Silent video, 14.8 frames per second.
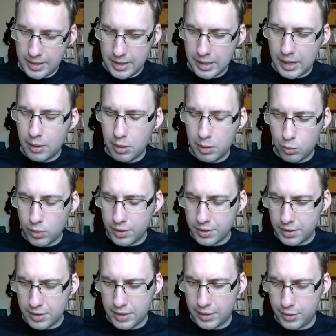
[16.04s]
How I
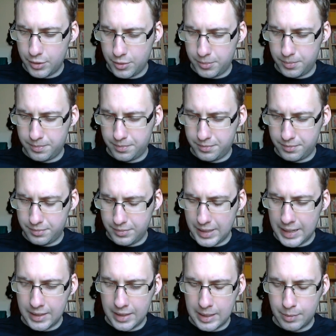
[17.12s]
wonder how you
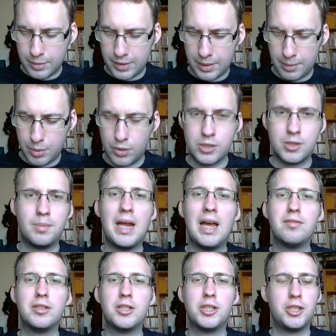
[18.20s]
ended up on that box. But I
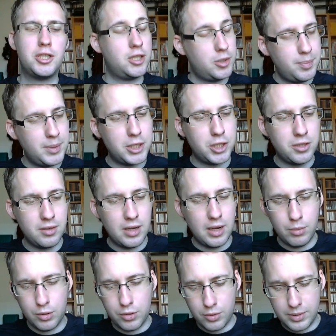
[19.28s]
have a suspicion, I
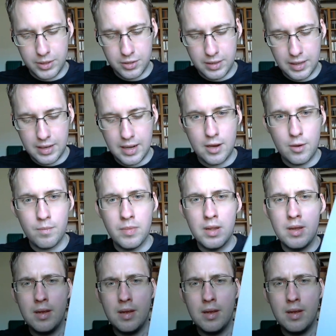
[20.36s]
won't go into that now.